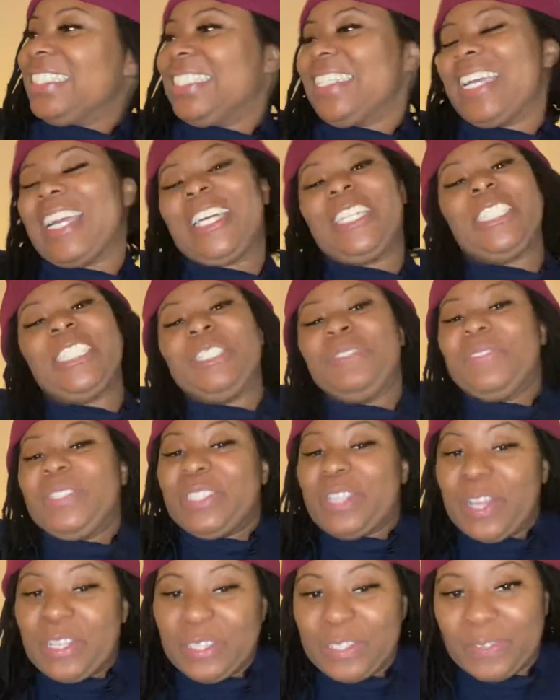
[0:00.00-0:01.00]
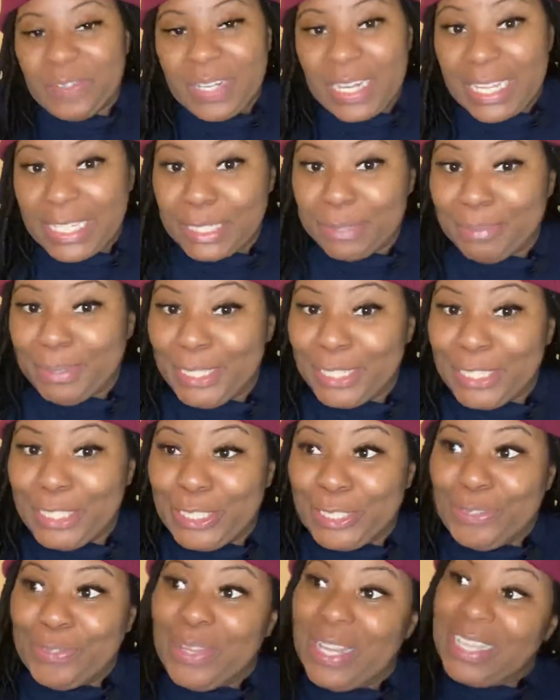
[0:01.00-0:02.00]
girl, she was also a lesbian
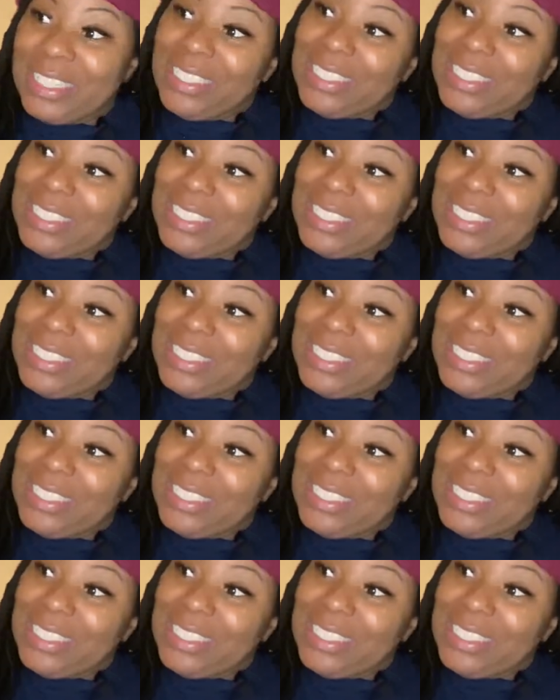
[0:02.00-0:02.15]
too.